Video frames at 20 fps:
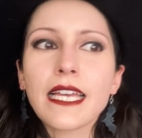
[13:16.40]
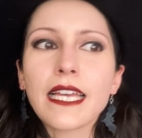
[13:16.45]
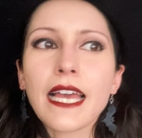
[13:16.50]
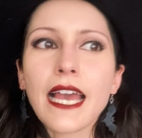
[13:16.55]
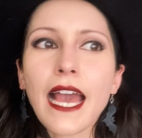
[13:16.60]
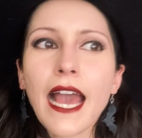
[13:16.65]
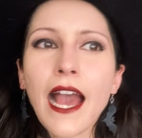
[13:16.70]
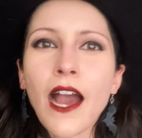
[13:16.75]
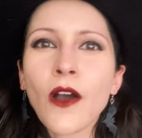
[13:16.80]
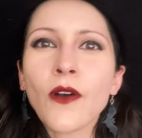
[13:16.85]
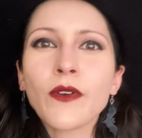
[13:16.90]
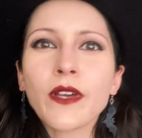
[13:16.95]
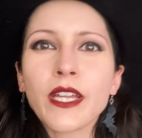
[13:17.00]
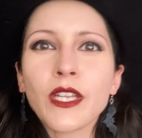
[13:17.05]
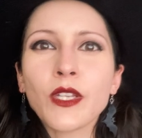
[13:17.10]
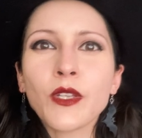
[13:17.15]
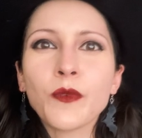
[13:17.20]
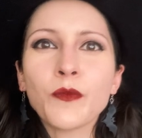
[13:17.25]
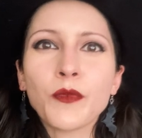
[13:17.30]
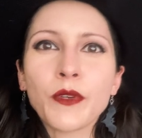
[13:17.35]
How can
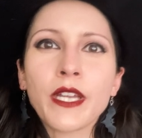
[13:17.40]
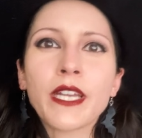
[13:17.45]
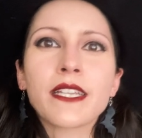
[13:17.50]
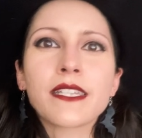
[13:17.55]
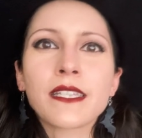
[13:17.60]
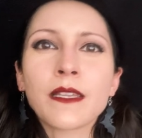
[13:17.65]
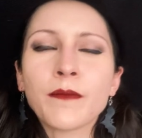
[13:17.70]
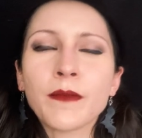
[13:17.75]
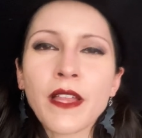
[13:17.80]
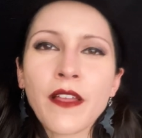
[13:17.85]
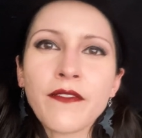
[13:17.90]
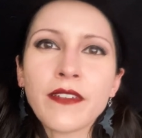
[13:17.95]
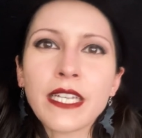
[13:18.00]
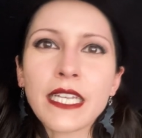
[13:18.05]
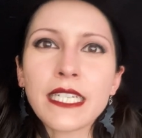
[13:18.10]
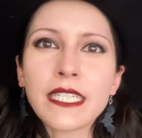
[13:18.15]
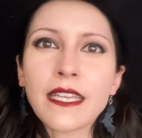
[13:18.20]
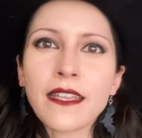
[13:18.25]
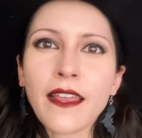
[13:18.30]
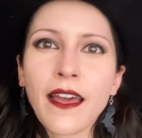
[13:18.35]
you bring some levity
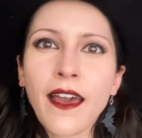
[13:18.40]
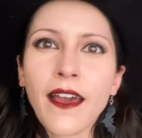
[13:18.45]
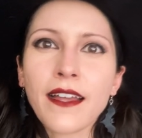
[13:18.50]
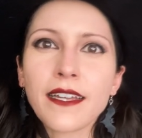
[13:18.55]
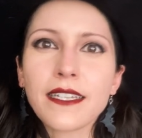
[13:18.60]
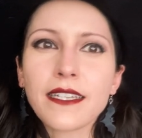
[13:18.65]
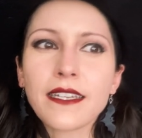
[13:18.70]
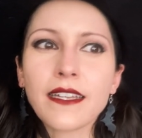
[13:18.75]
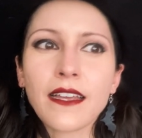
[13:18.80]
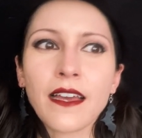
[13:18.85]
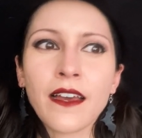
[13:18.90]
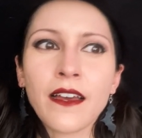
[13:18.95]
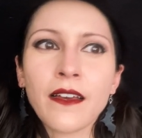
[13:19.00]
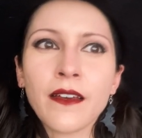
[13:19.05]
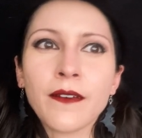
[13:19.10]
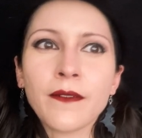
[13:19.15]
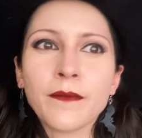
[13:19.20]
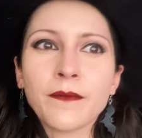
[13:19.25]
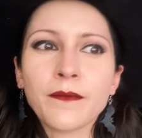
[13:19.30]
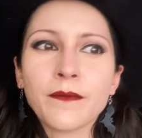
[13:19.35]
to that?
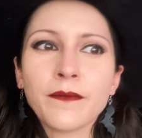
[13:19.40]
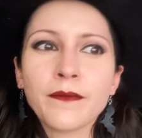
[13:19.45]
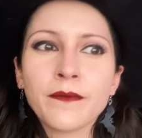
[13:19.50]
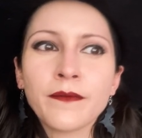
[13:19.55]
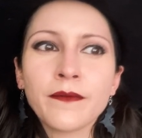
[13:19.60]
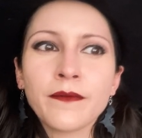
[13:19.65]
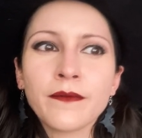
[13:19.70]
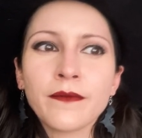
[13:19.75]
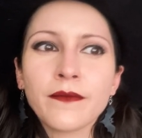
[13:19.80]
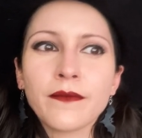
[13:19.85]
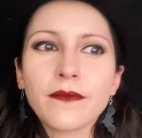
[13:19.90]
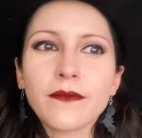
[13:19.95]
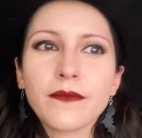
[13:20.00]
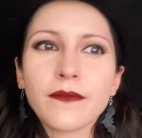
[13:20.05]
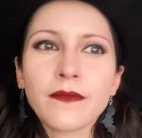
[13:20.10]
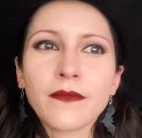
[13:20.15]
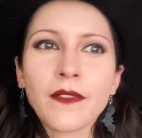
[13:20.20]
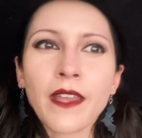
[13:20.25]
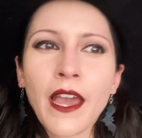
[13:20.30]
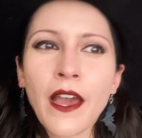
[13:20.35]

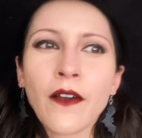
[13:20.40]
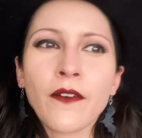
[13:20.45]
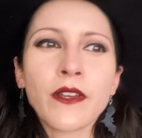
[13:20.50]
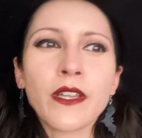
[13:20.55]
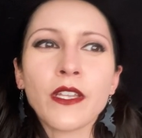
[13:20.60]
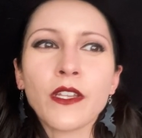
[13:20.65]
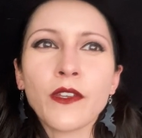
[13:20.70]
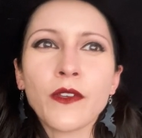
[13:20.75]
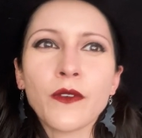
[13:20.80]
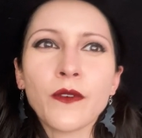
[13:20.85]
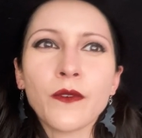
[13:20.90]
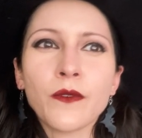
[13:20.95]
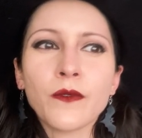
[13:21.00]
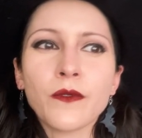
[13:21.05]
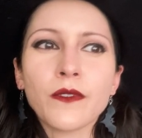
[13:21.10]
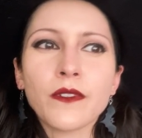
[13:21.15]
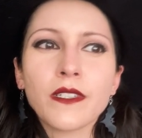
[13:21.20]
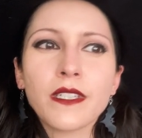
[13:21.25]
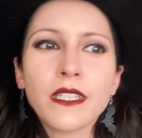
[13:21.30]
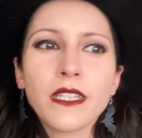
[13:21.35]
How can
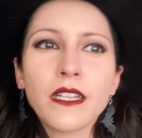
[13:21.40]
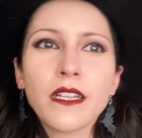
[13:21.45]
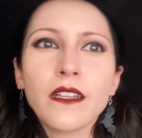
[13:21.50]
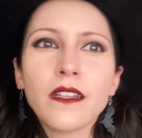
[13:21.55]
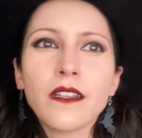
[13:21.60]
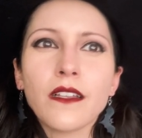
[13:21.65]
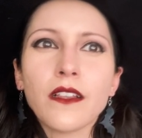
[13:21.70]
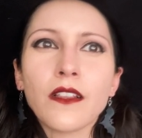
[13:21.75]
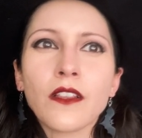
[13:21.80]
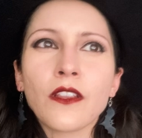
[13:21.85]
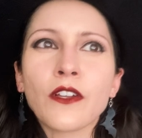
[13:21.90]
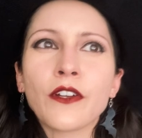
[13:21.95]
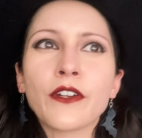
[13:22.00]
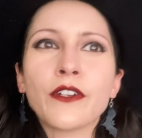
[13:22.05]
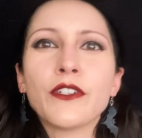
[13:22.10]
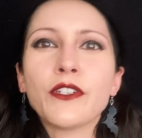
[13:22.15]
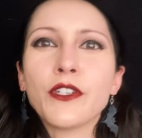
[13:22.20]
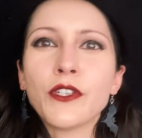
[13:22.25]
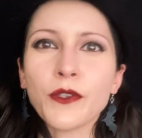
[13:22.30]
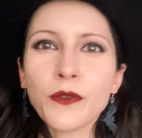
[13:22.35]
you
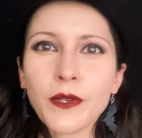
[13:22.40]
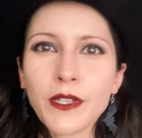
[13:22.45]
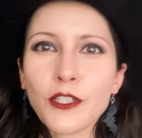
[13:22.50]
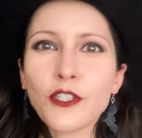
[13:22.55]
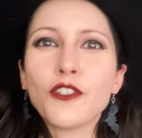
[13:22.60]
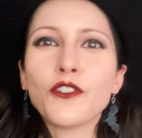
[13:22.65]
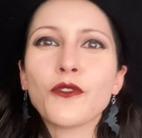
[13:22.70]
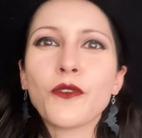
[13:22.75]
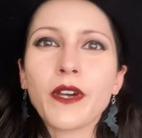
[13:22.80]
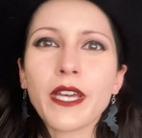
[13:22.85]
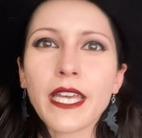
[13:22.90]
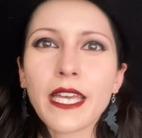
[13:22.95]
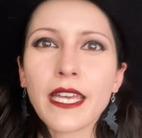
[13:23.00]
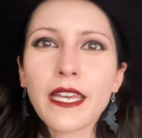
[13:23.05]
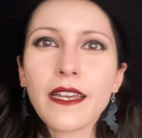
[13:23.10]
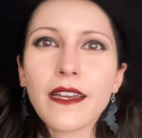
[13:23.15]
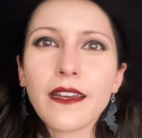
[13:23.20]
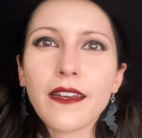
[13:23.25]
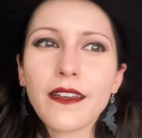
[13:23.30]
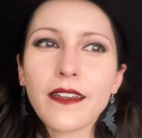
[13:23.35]
learn to
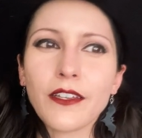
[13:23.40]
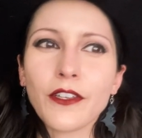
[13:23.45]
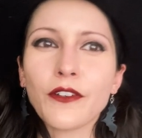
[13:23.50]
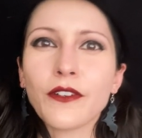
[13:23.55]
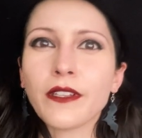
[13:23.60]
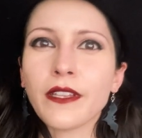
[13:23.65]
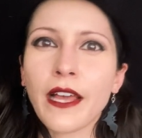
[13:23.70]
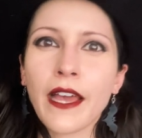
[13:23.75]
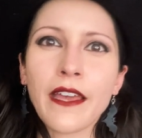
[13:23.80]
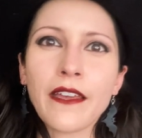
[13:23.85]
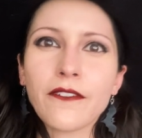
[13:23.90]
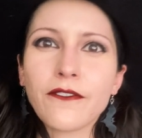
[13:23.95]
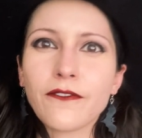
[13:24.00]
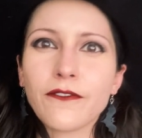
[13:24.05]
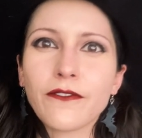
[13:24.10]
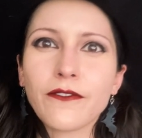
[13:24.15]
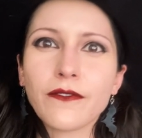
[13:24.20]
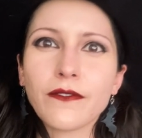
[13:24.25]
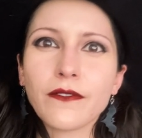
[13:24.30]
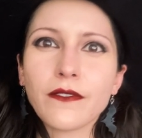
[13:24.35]
enjoy your
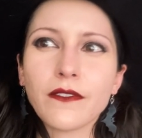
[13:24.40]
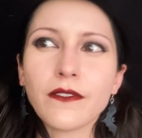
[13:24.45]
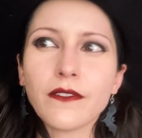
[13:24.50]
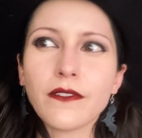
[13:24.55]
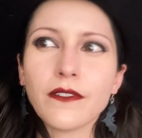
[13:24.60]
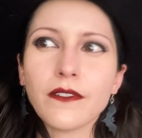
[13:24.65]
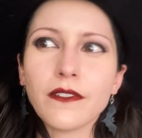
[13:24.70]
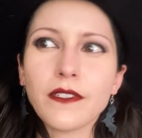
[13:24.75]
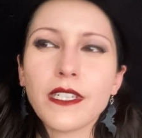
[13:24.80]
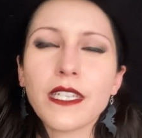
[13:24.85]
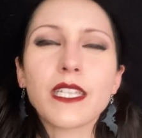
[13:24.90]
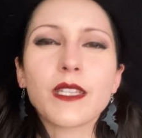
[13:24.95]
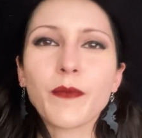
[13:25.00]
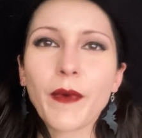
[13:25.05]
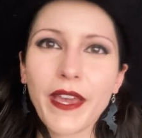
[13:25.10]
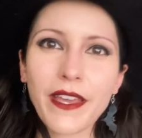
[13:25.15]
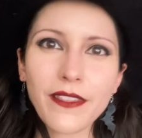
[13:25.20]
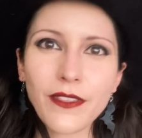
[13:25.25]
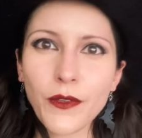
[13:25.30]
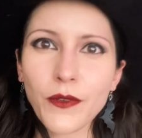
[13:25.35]
life
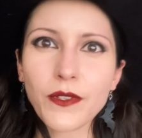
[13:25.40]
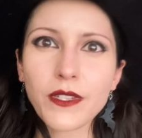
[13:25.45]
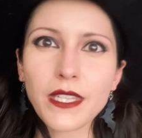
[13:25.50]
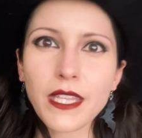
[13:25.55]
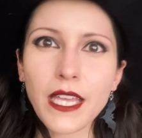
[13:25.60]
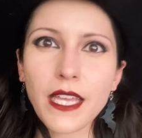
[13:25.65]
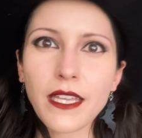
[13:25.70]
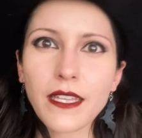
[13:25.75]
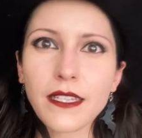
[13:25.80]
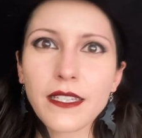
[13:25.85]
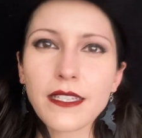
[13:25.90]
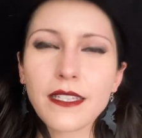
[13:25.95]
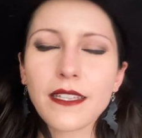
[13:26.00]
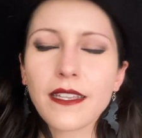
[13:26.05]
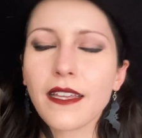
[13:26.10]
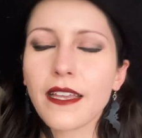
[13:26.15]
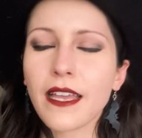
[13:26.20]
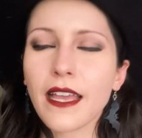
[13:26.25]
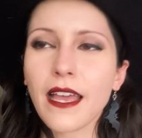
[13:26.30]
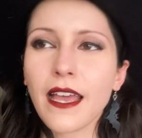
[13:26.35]
despite those things?
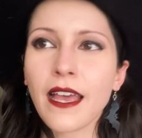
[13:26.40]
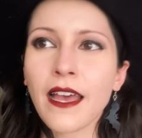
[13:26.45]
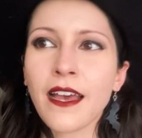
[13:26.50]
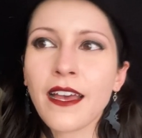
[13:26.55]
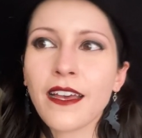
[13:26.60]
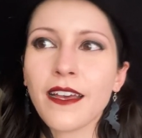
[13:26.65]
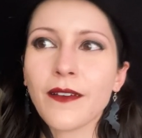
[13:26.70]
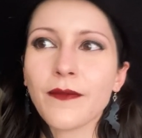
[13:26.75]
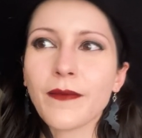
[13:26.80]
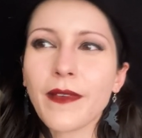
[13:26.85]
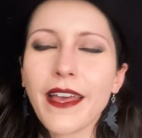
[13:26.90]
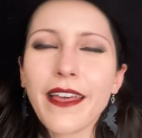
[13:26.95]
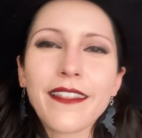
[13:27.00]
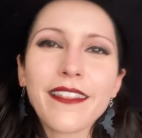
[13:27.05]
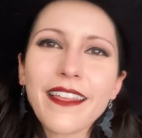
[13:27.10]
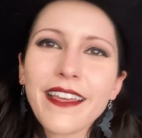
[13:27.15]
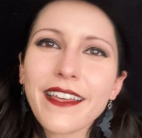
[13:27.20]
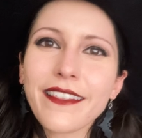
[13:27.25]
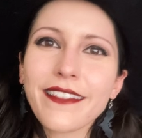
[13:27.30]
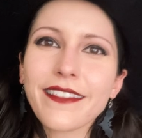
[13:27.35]
And
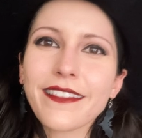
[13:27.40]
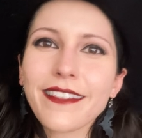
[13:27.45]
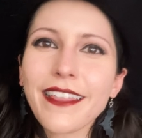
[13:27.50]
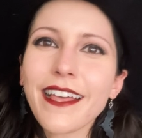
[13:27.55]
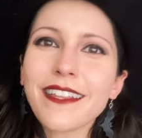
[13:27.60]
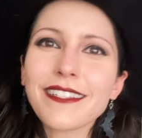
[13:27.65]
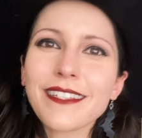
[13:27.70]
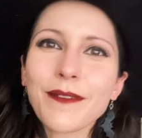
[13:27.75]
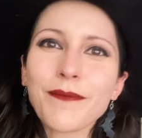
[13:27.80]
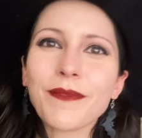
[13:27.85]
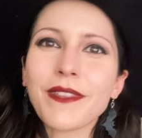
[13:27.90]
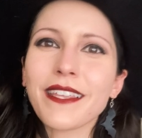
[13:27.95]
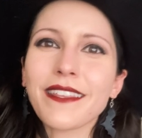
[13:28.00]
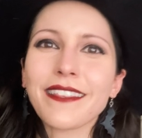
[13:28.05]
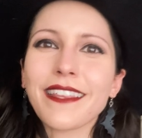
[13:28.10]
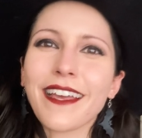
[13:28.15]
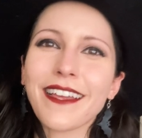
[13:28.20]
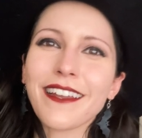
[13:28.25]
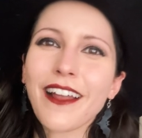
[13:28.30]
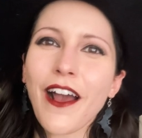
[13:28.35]
that's something
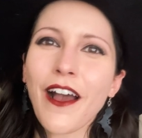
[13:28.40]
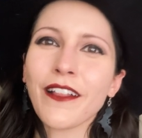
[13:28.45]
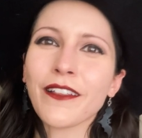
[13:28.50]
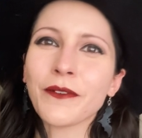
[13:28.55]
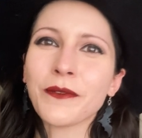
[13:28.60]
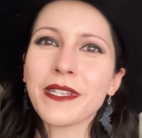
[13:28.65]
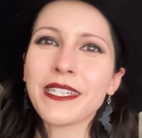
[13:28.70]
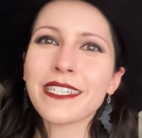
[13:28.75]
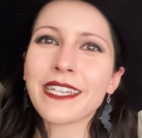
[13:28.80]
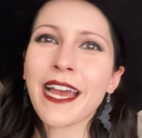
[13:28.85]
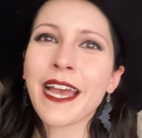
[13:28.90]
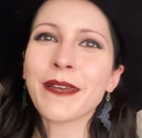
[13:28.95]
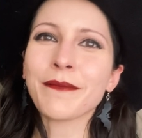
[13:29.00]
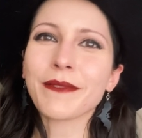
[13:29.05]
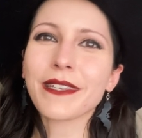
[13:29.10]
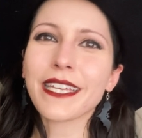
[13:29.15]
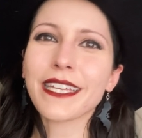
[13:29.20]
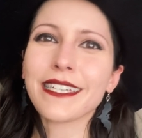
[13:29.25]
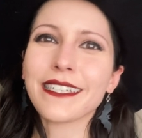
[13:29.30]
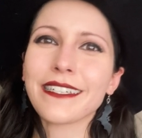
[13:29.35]
that Halloween time
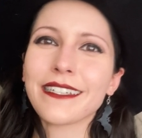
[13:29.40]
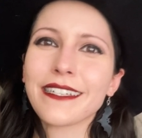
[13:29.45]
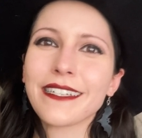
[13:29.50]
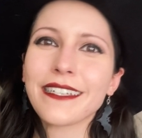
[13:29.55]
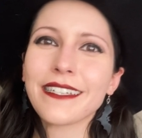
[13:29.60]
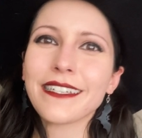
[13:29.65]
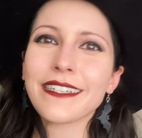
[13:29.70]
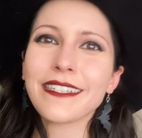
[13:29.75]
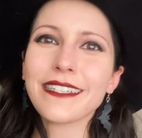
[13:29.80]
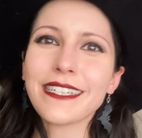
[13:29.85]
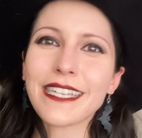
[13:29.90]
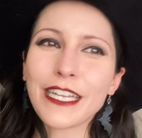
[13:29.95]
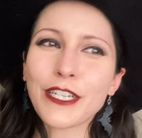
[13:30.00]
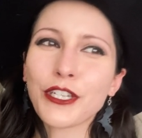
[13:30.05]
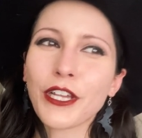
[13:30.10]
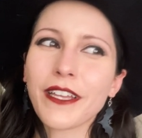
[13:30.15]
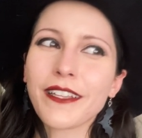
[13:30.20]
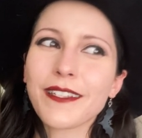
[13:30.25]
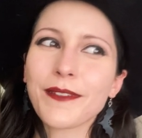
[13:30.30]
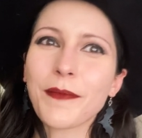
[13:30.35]
can teach
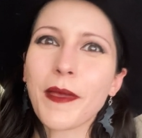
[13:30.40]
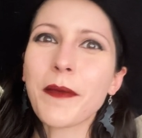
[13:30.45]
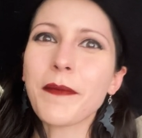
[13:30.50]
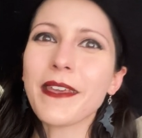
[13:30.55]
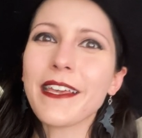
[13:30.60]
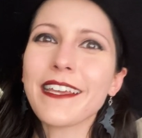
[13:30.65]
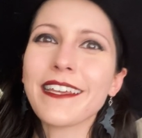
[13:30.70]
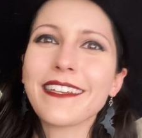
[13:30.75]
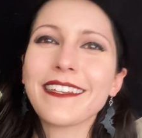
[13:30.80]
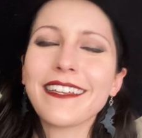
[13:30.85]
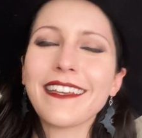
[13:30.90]
us, maybe.